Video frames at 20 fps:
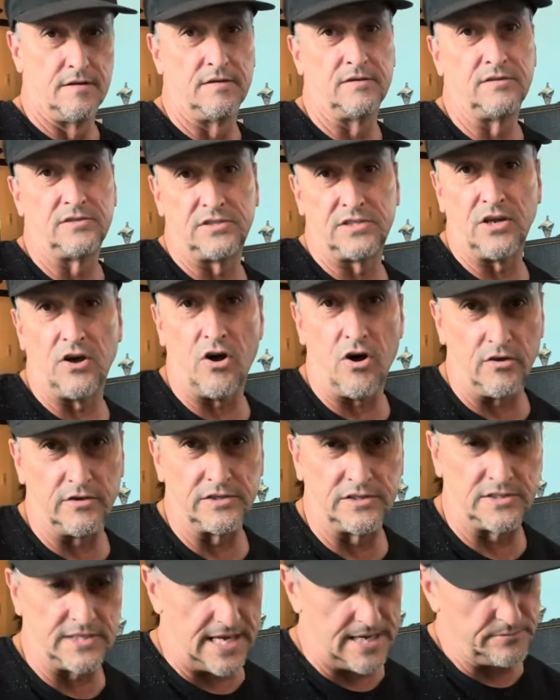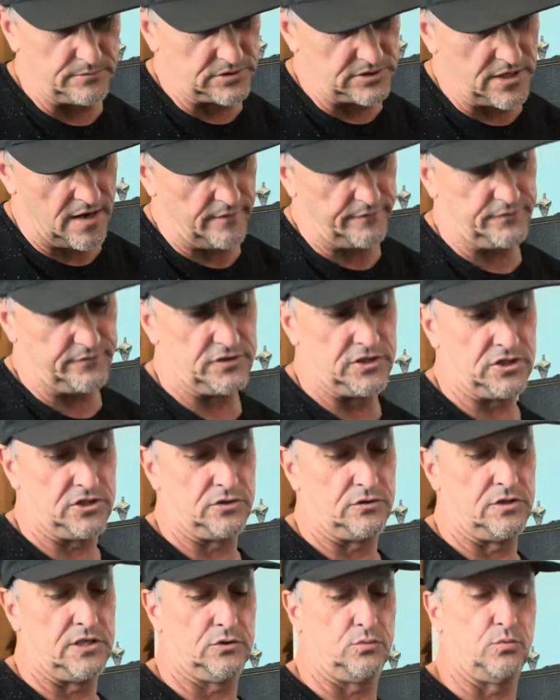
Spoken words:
Still all the same stuff. Just this